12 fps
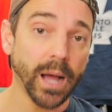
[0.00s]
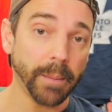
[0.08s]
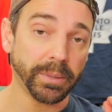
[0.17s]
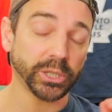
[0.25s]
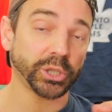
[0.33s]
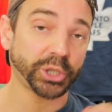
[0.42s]
a
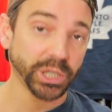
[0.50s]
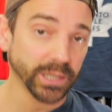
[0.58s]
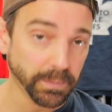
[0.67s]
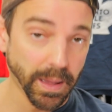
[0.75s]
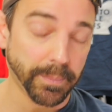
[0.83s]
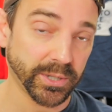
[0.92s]
bunch of
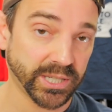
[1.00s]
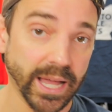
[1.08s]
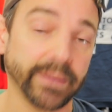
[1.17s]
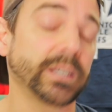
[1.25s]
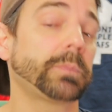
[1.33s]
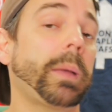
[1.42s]
chili peppers
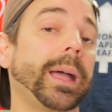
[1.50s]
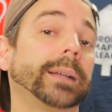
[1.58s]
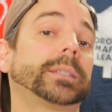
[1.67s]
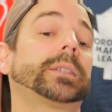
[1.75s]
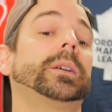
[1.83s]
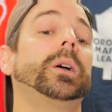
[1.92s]
down his
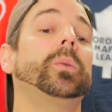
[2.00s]
pants.